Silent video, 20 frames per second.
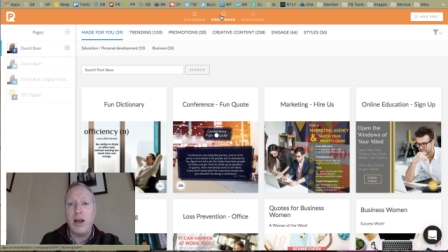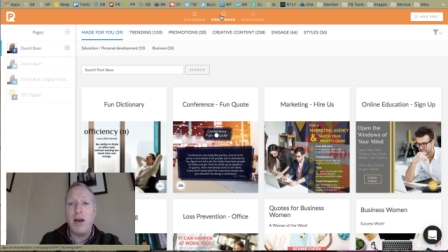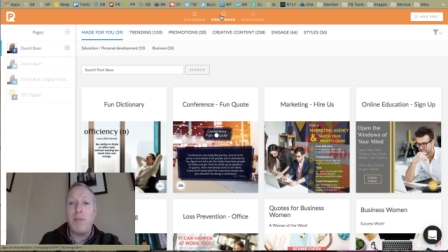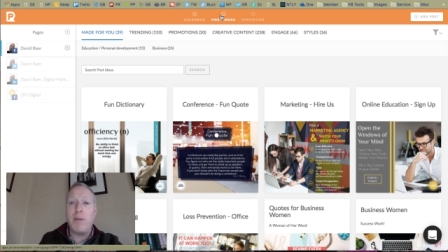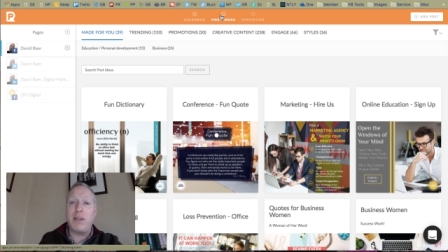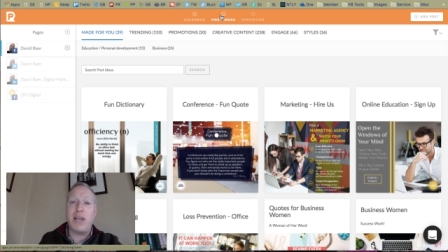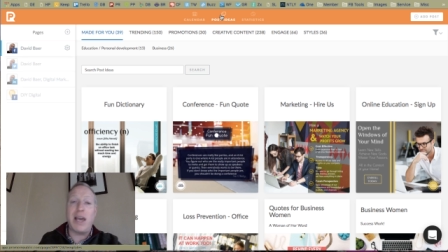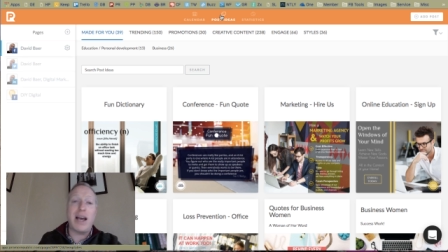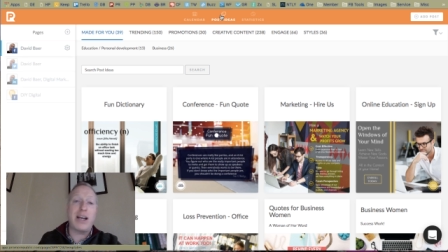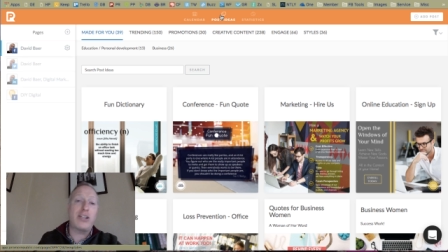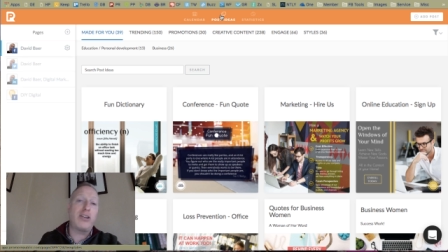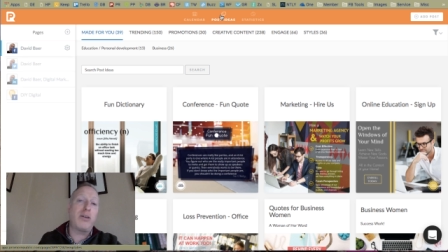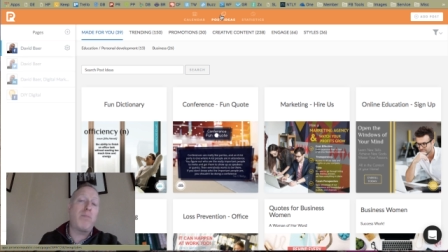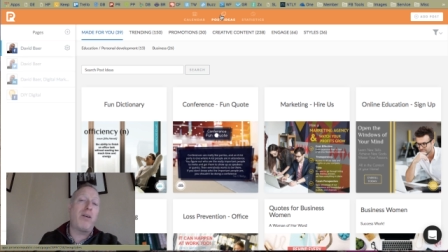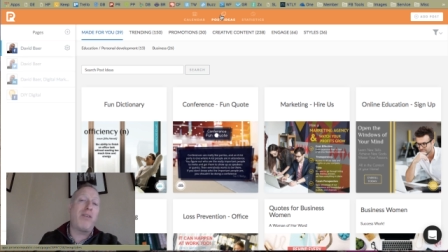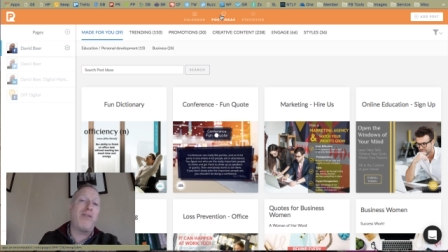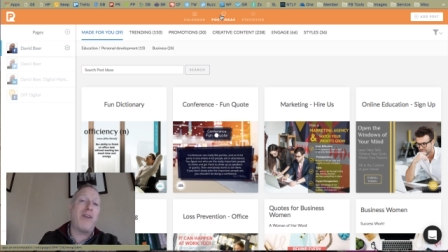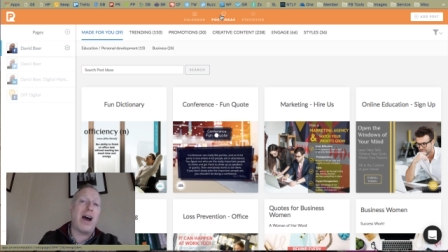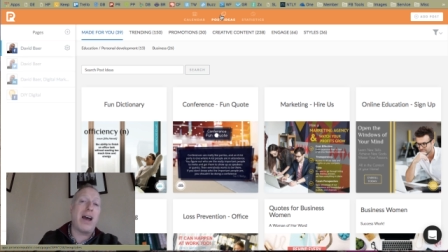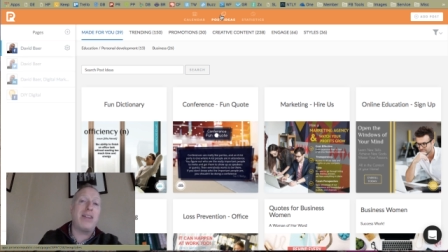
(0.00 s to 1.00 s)
but they actually
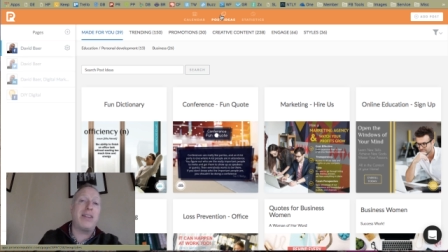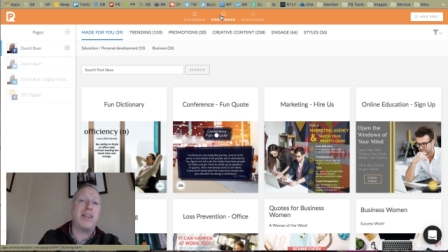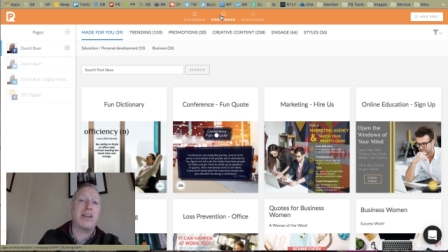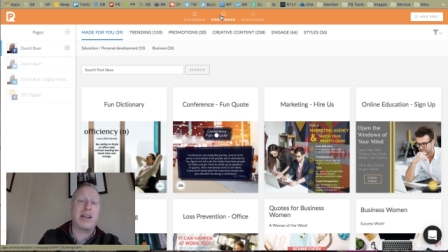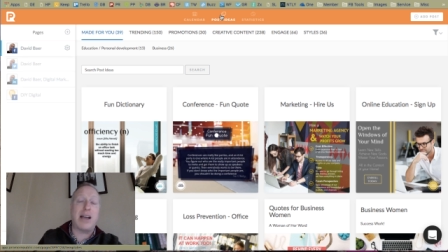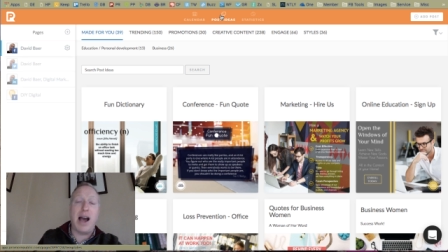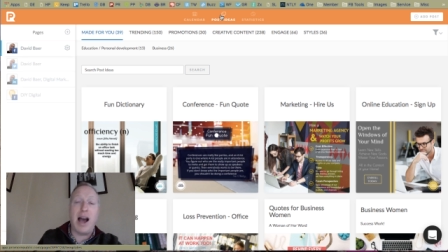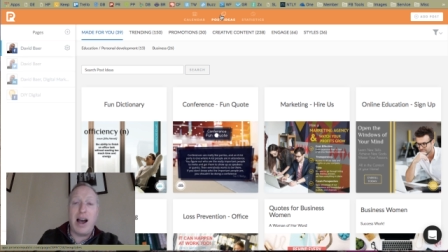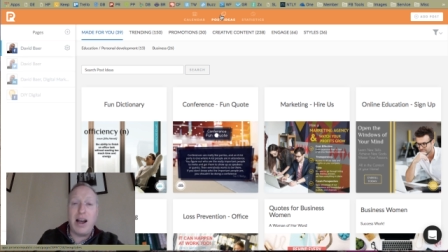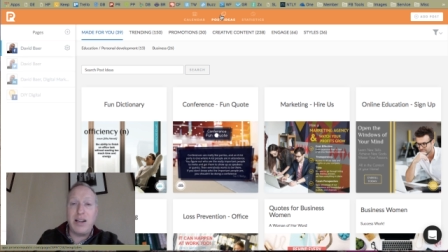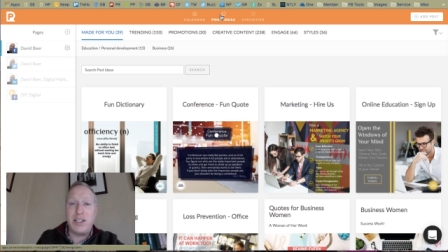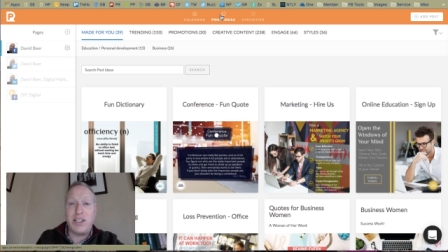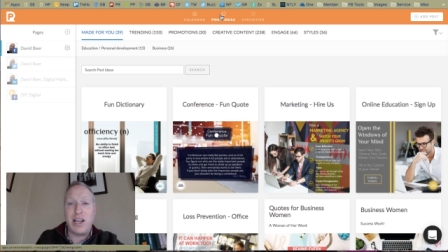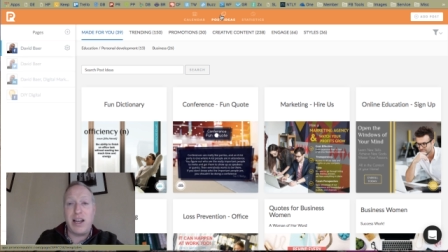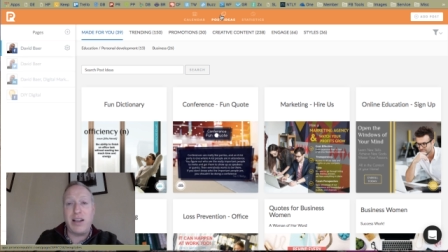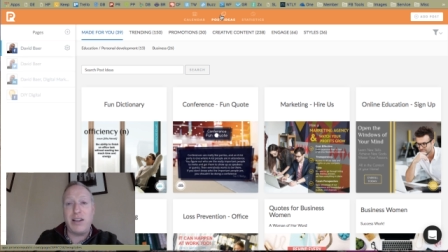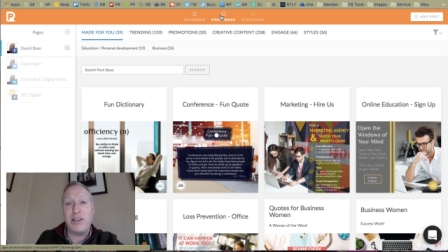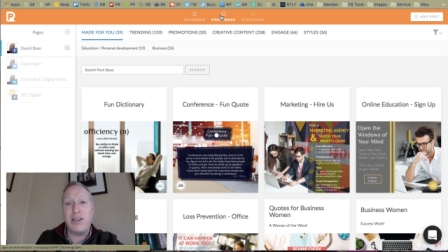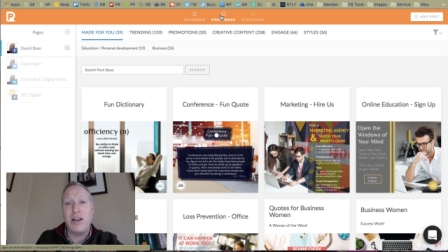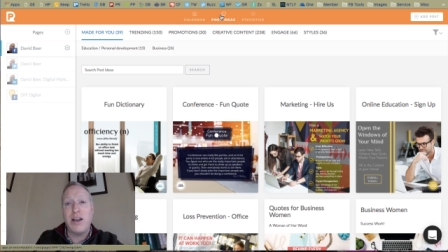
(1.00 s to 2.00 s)
provide the
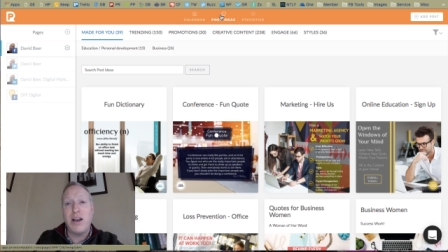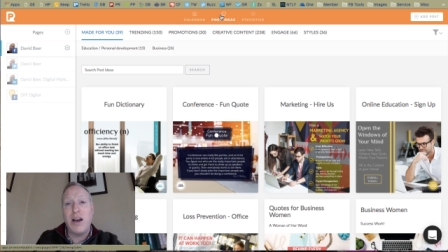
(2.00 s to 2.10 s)
content,